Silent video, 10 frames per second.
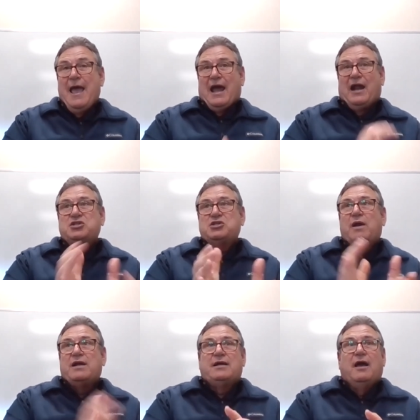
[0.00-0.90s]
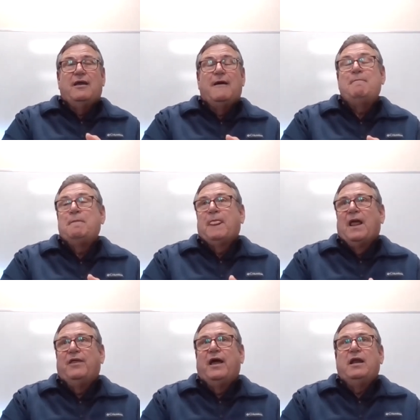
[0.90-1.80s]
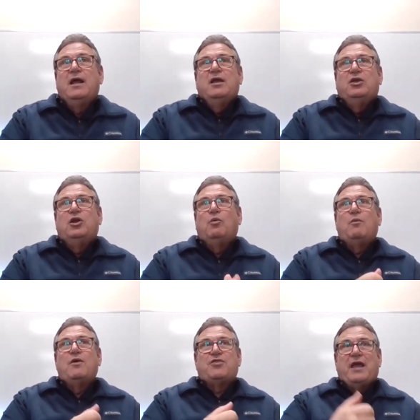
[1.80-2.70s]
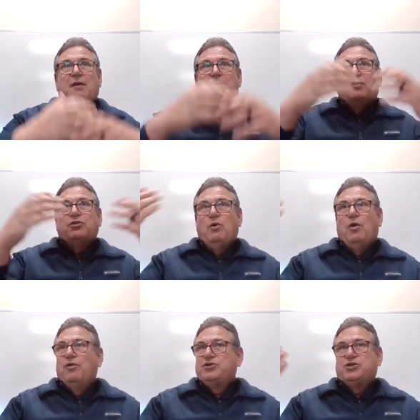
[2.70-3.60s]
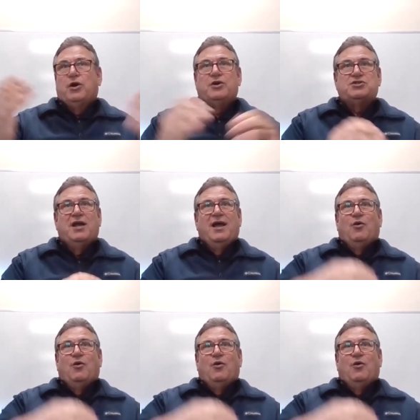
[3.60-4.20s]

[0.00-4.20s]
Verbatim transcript: And I just want to tell you, that you know when we think about the role of the church